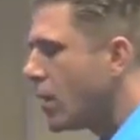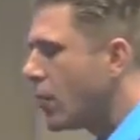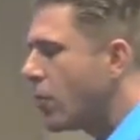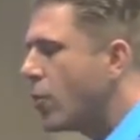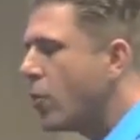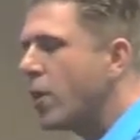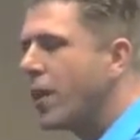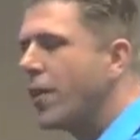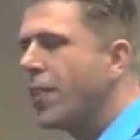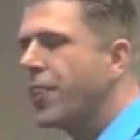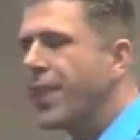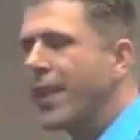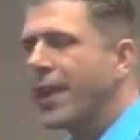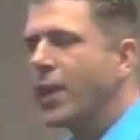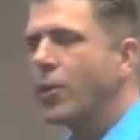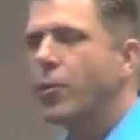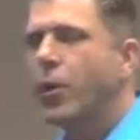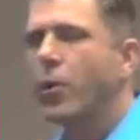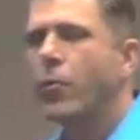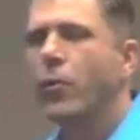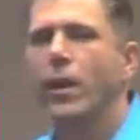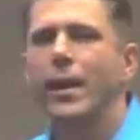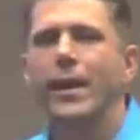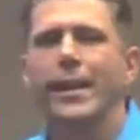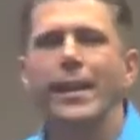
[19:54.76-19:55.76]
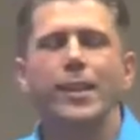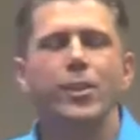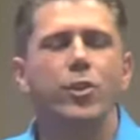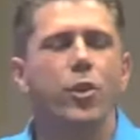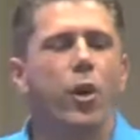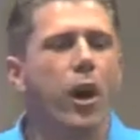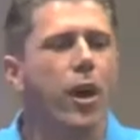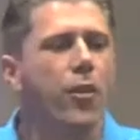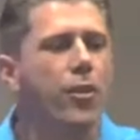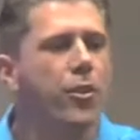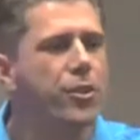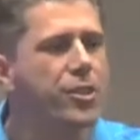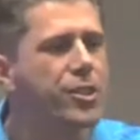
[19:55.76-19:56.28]
Do you think we really need to
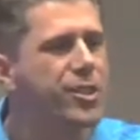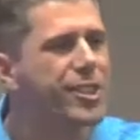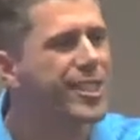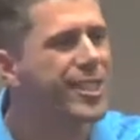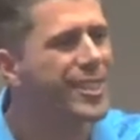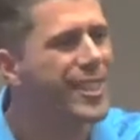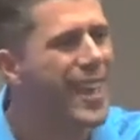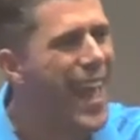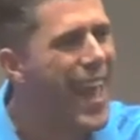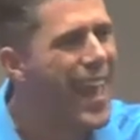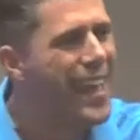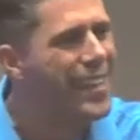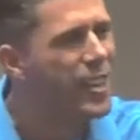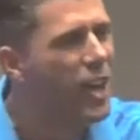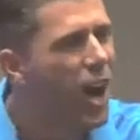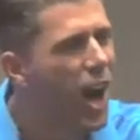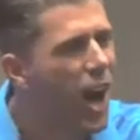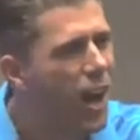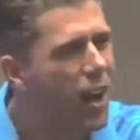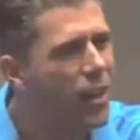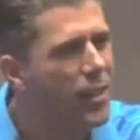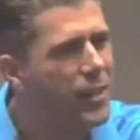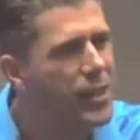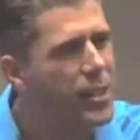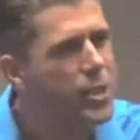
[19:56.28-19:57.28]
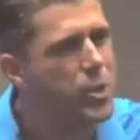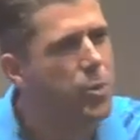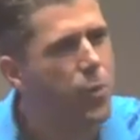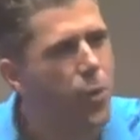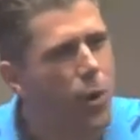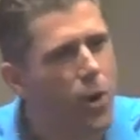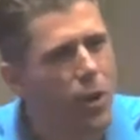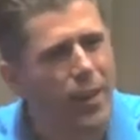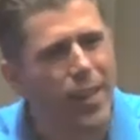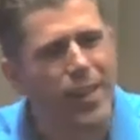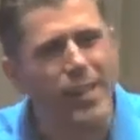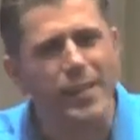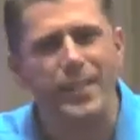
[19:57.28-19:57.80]
understand all these
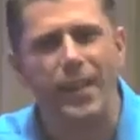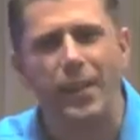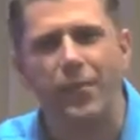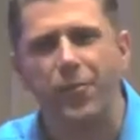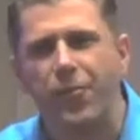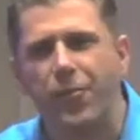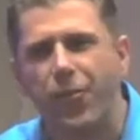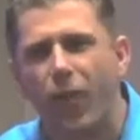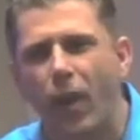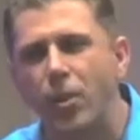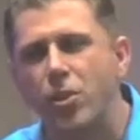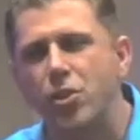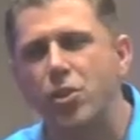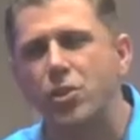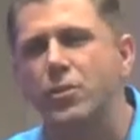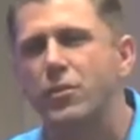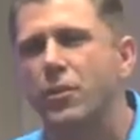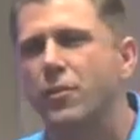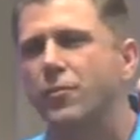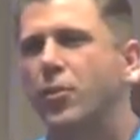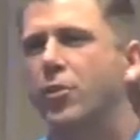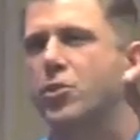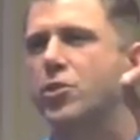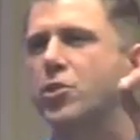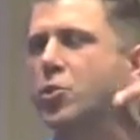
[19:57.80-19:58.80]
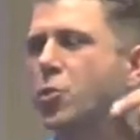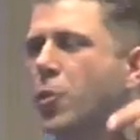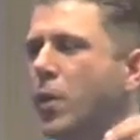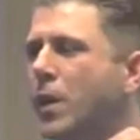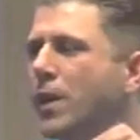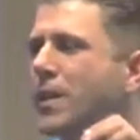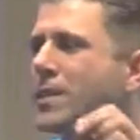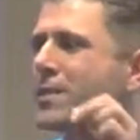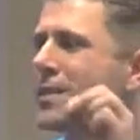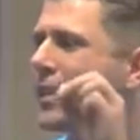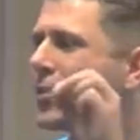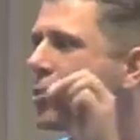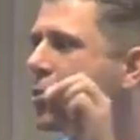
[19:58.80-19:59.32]
workings and functions of those
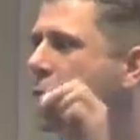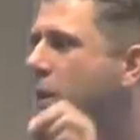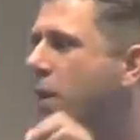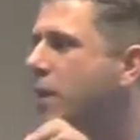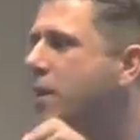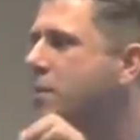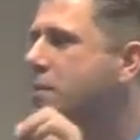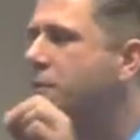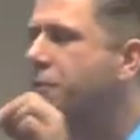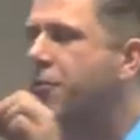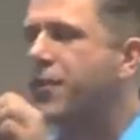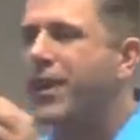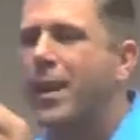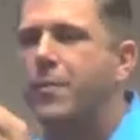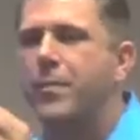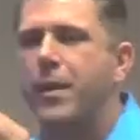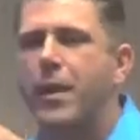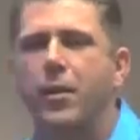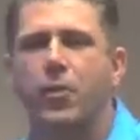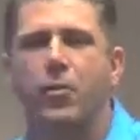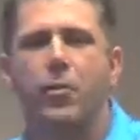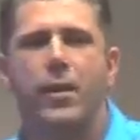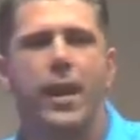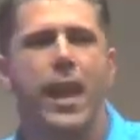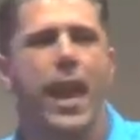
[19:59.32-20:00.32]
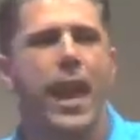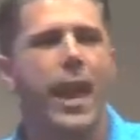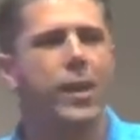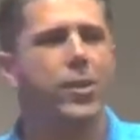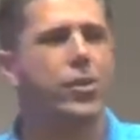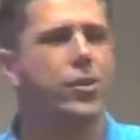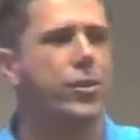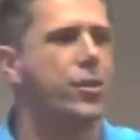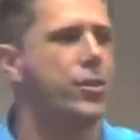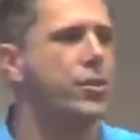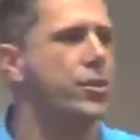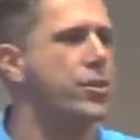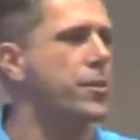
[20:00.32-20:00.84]
trillions and trillions of chemical
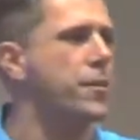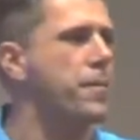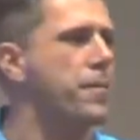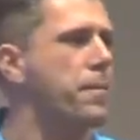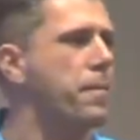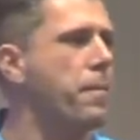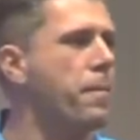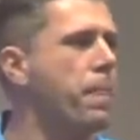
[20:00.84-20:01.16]
reactions?